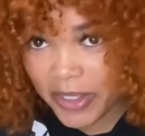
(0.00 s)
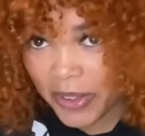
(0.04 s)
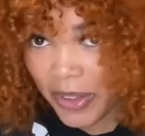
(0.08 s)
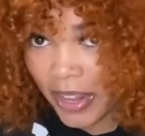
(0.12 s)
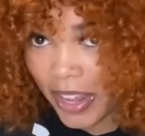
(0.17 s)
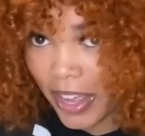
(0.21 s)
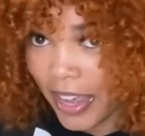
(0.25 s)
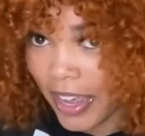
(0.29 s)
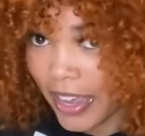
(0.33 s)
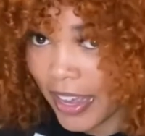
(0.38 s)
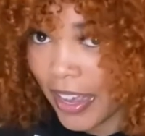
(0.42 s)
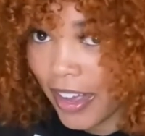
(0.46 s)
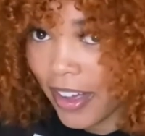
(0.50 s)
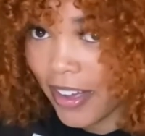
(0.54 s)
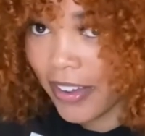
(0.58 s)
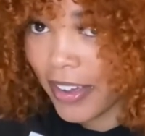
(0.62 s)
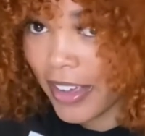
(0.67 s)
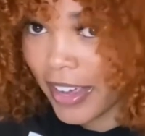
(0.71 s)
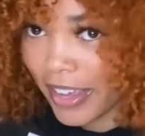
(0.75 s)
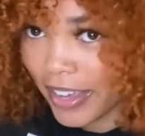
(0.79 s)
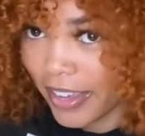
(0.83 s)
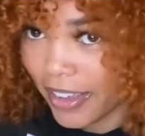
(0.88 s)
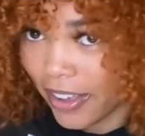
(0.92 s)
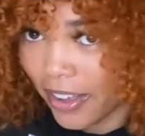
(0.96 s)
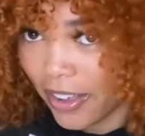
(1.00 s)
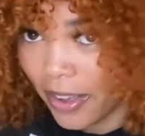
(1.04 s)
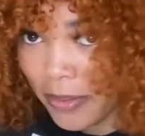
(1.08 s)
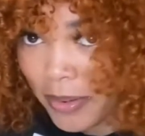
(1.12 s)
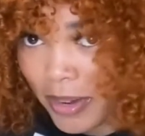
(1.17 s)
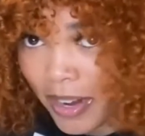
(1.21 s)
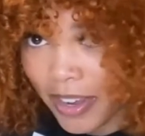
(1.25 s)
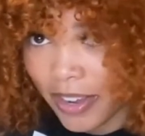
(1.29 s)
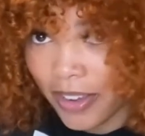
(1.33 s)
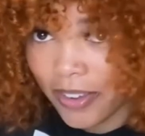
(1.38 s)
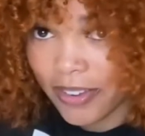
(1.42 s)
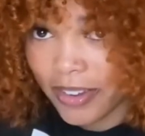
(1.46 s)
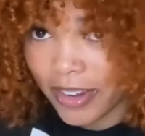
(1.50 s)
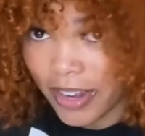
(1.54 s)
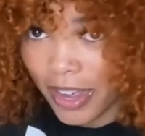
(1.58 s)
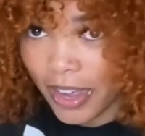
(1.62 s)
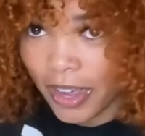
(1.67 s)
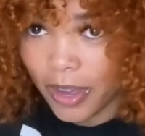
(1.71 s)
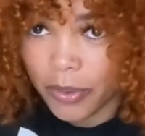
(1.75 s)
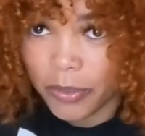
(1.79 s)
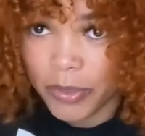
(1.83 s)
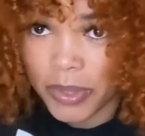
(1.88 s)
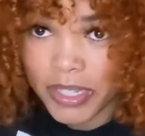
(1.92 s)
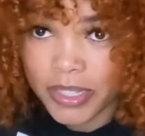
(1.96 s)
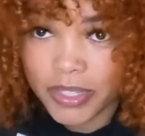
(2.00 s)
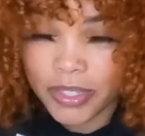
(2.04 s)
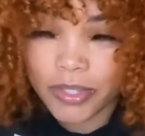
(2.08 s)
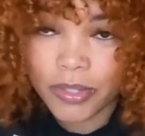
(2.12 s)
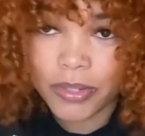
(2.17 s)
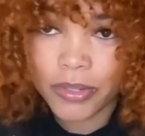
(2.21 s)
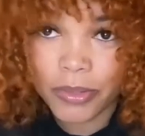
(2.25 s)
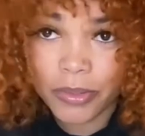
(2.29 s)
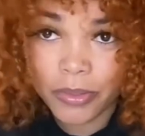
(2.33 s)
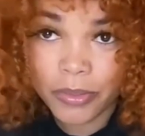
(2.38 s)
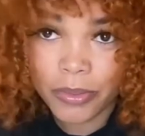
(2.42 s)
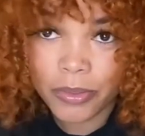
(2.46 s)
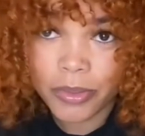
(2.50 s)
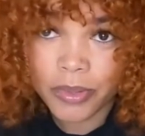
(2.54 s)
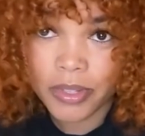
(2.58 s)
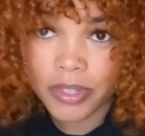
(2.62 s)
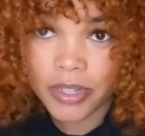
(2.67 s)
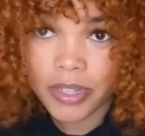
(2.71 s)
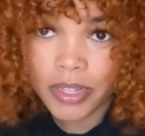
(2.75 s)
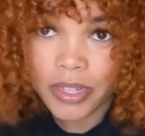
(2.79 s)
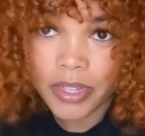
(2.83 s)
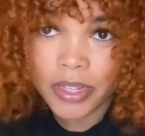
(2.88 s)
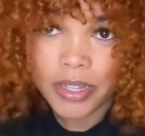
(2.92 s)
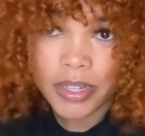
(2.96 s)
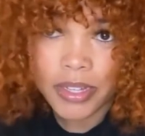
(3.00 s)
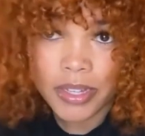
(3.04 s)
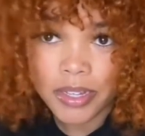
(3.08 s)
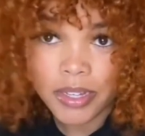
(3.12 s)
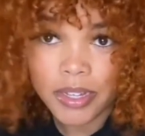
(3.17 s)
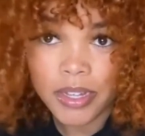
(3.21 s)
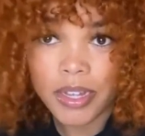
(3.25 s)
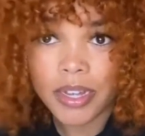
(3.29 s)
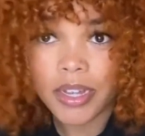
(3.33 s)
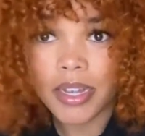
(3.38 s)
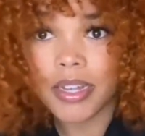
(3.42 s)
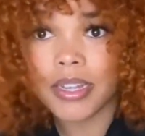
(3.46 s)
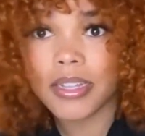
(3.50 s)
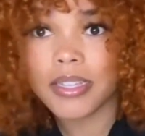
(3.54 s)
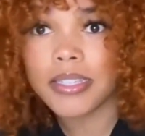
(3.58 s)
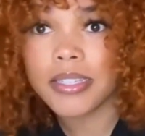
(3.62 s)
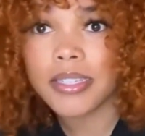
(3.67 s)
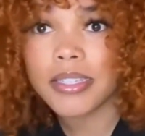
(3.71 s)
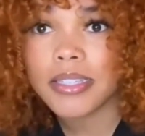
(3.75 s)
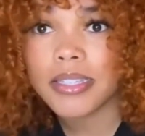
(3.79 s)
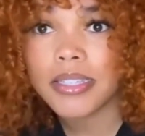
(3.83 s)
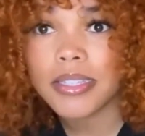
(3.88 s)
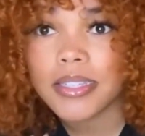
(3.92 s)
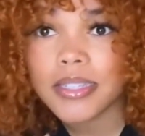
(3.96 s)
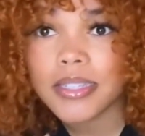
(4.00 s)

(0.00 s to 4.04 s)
So like, okay, y'all, I'm not gonna lie. I went to a